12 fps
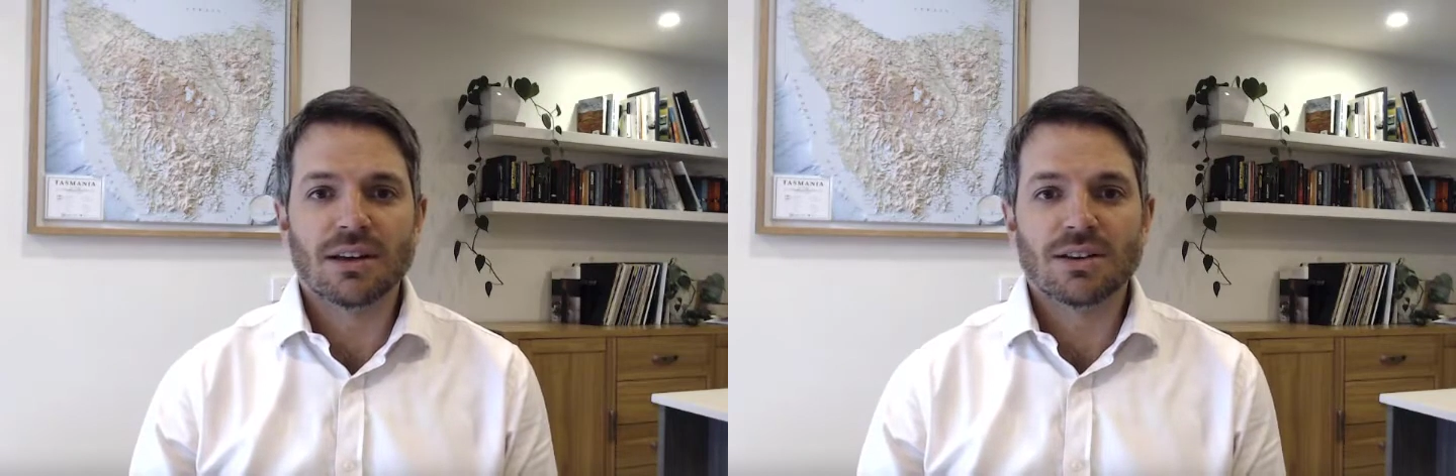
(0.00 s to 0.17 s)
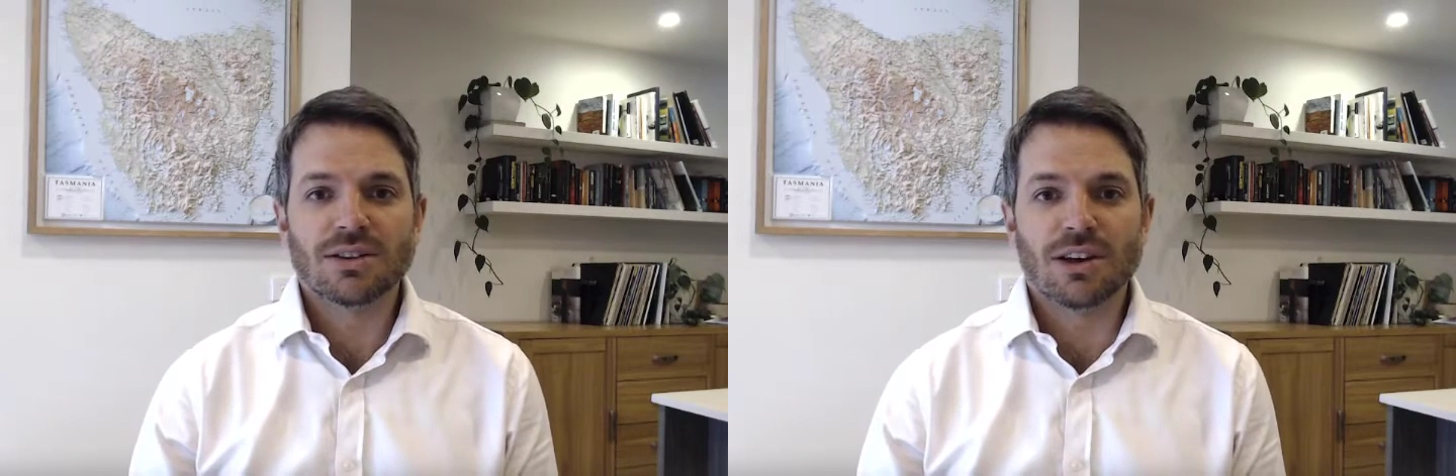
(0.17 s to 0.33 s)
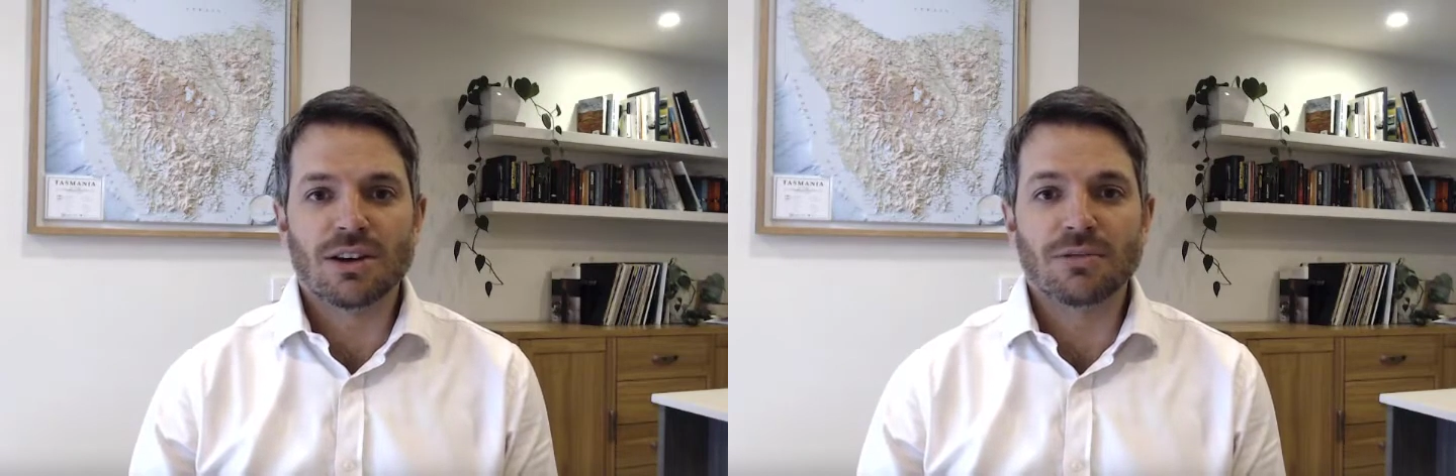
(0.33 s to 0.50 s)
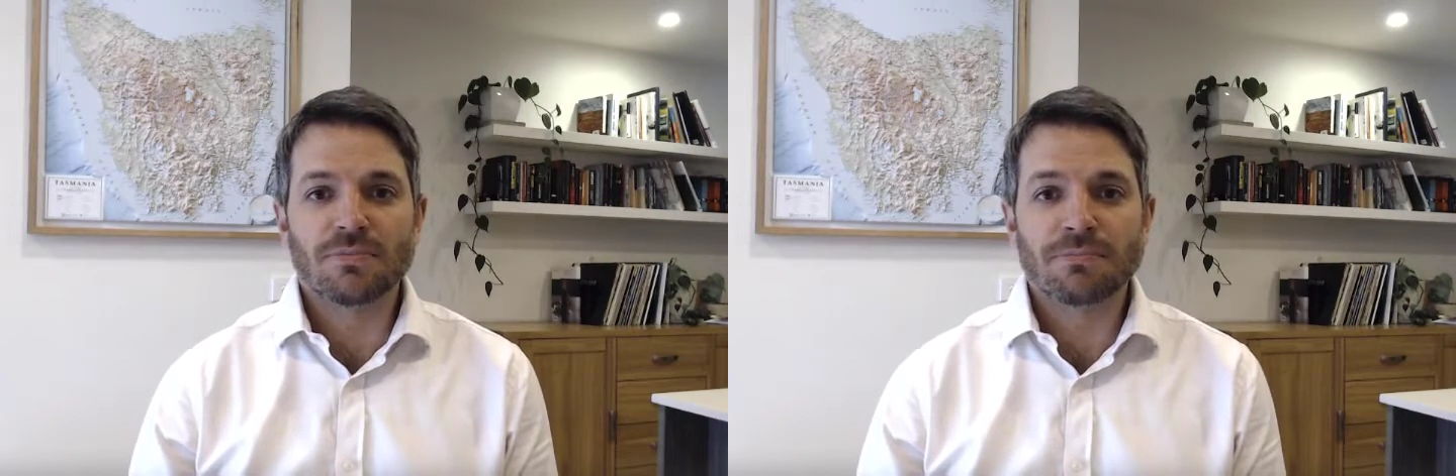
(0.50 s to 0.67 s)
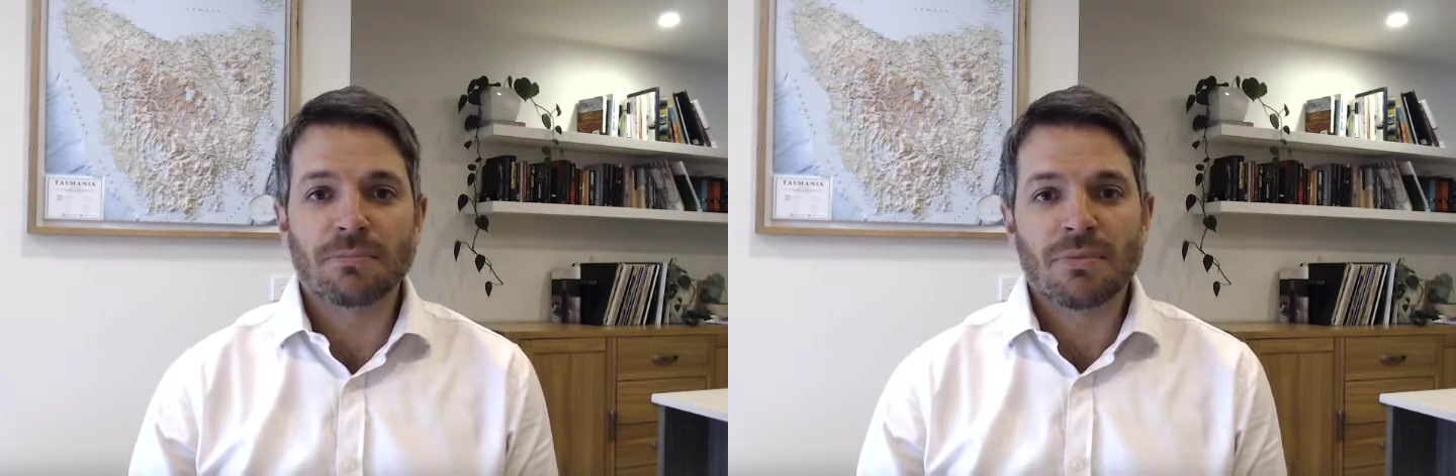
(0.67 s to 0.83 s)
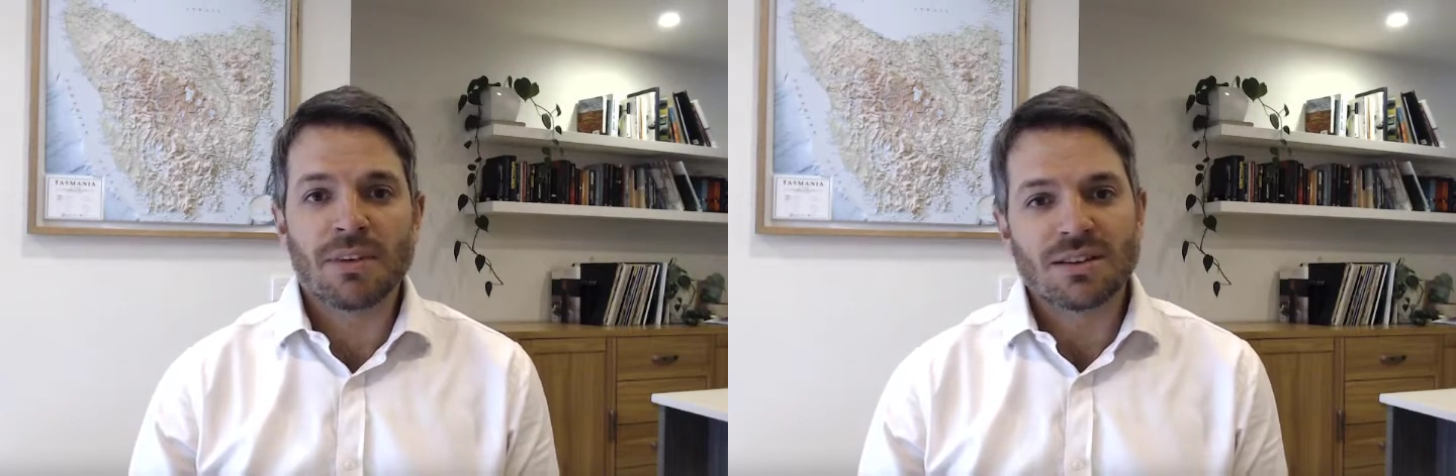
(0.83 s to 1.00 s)
So
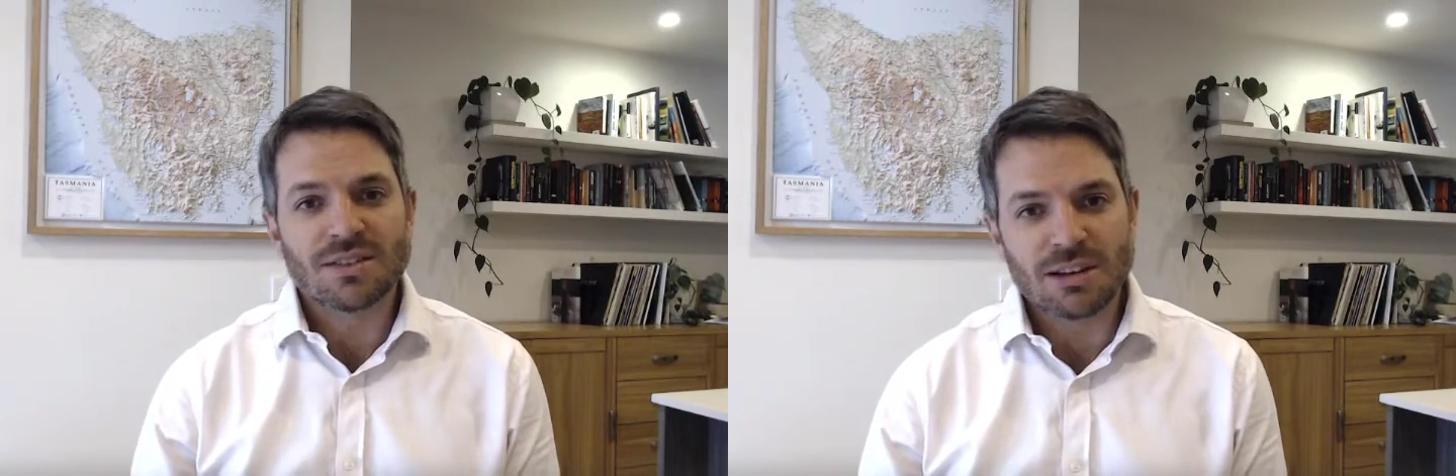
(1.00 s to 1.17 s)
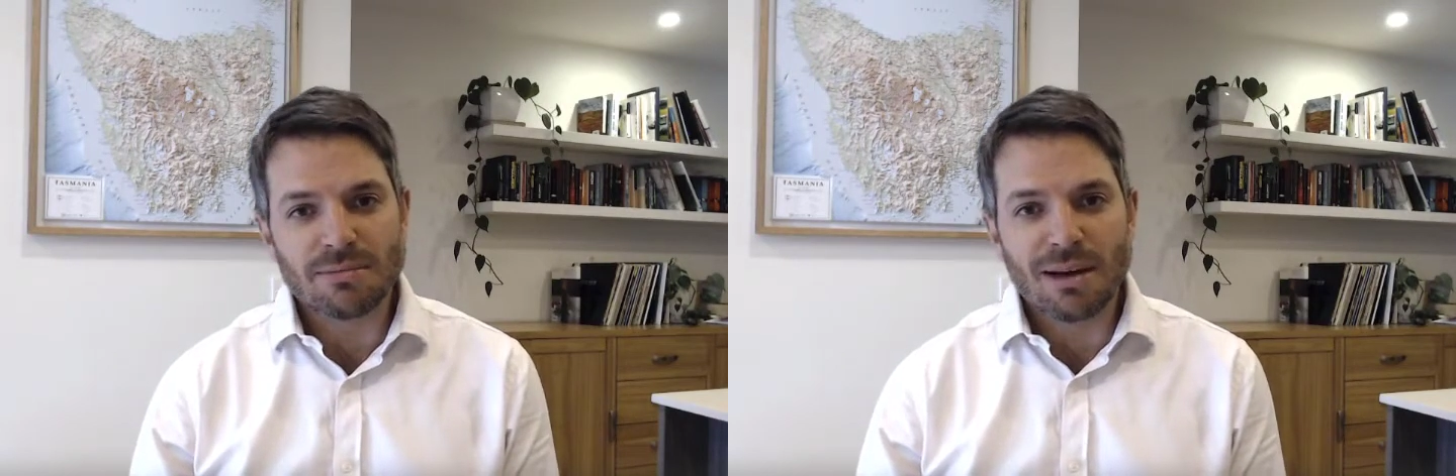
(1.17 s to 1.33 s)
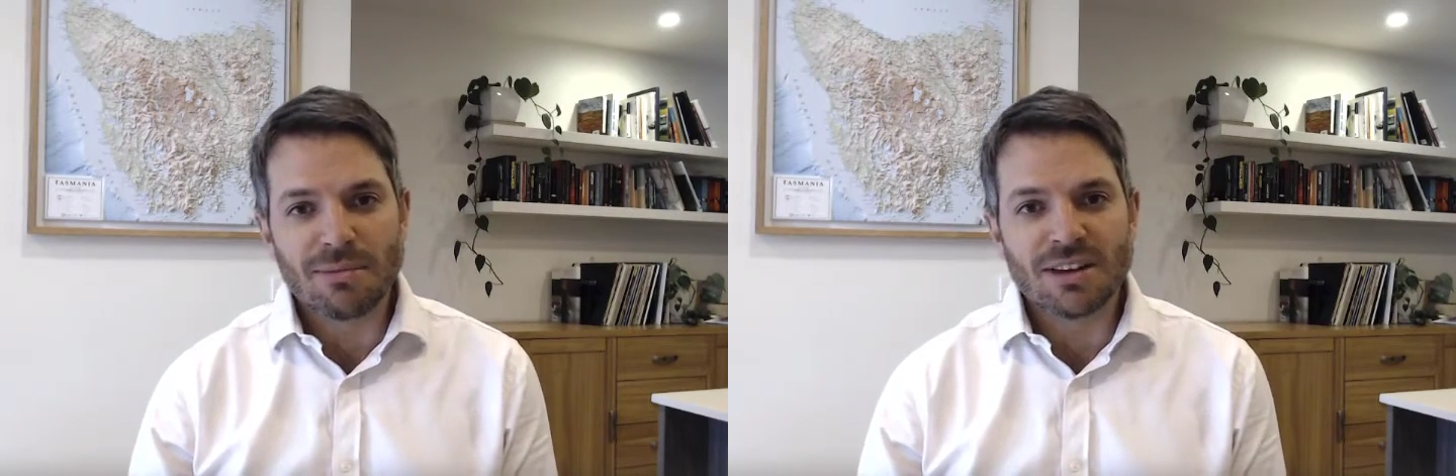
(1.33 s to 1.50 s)
CPAP